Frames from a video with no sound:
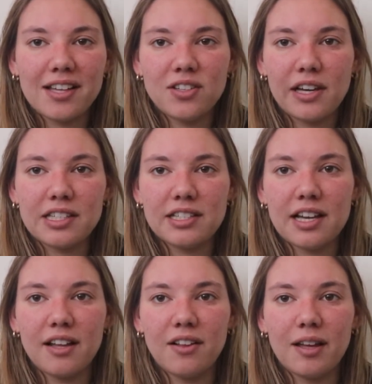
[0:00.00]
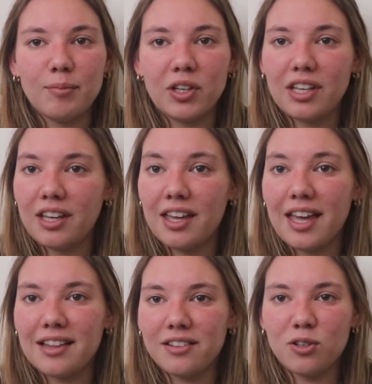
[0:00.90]
As you guys can tell, I'm looking
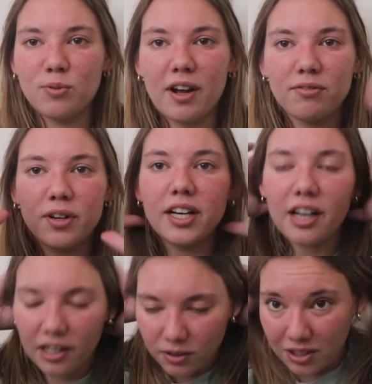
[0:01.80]
a little rough right now.